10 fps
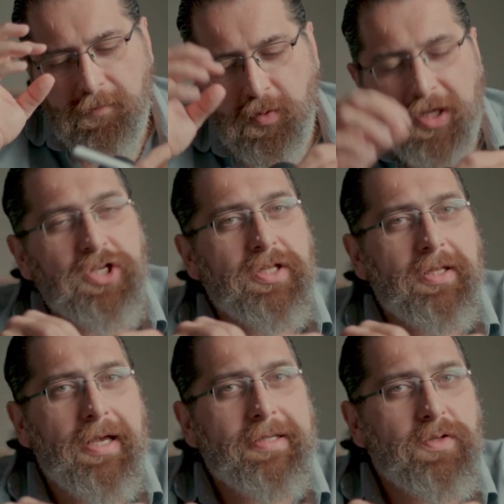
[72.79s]

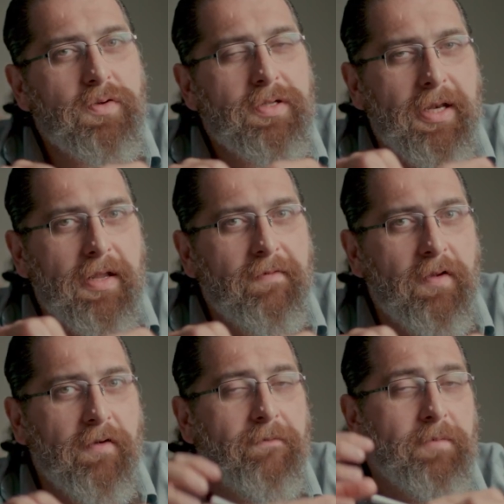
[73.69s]
reached a certain
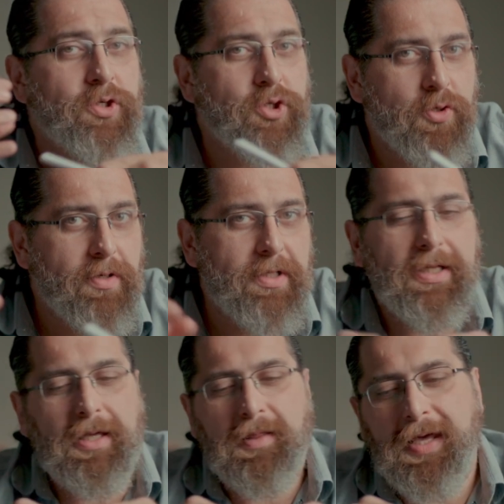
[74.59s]
level of maturity